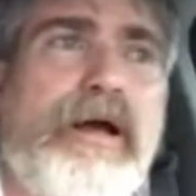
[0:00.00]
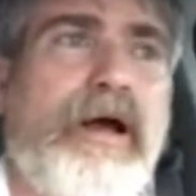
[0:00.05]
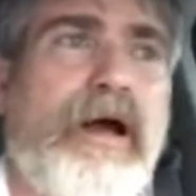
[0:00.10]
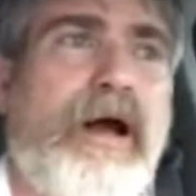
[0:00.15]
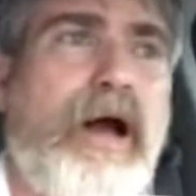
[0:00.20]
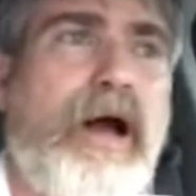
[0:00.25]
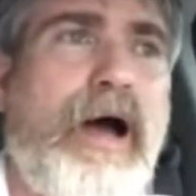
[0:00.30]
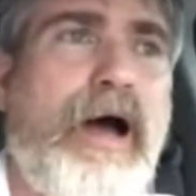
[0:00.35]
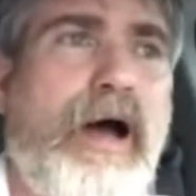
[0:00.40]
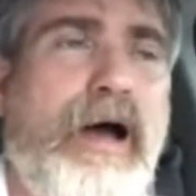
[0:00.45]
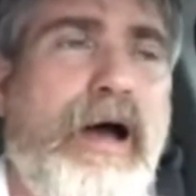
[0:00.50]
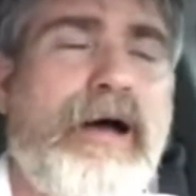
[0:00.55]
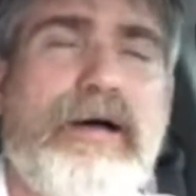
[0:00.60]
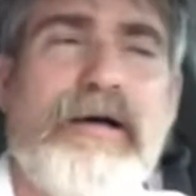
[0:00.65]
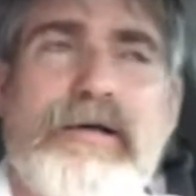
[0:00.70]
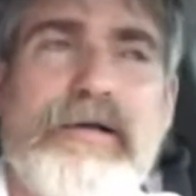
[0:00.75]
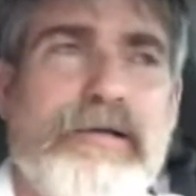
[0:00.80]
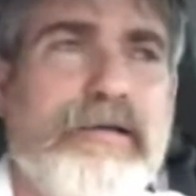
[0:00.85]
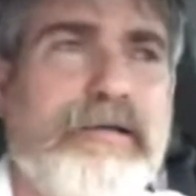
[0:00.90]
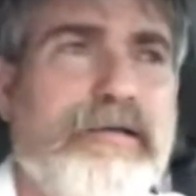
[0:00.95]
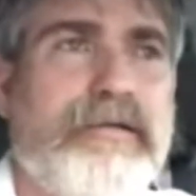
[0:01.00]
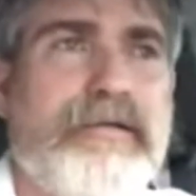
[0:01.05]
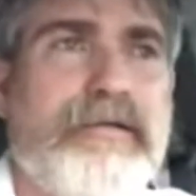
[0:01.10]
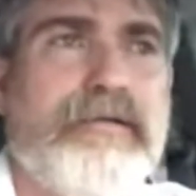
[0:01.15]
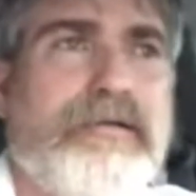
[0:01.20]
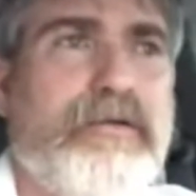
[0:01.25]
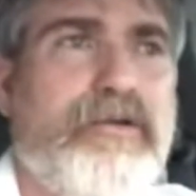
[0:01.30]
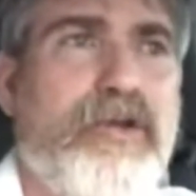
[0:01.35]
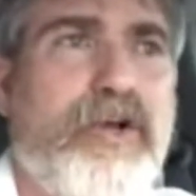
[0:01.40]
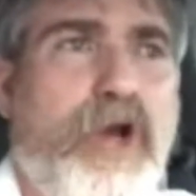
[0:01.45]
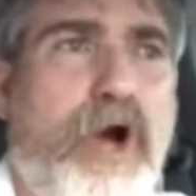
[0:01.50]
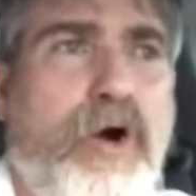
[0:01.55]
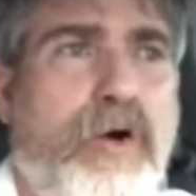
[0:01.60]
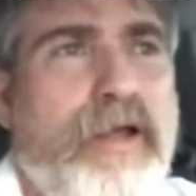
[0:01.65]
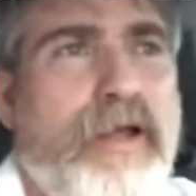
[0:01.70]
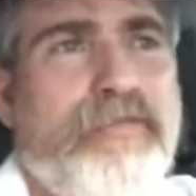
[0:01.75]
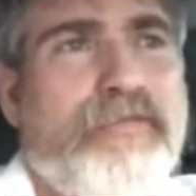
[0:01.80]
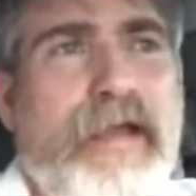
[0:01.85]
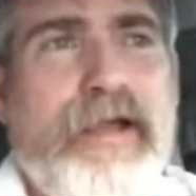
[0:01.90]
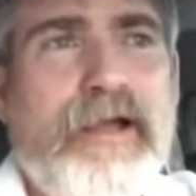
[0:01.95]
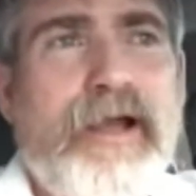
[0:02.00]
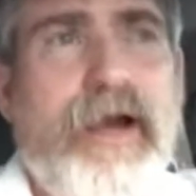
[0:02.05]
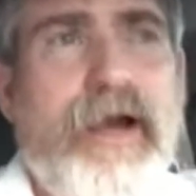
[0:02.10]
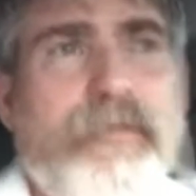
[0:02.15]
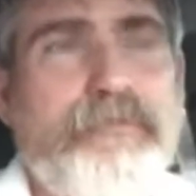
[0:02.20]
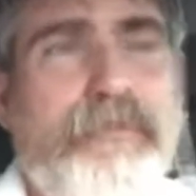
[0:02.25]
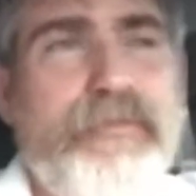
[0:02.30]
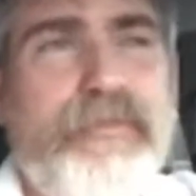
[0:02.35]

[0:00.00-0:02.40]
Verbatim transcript: Uh, you know, if they cut,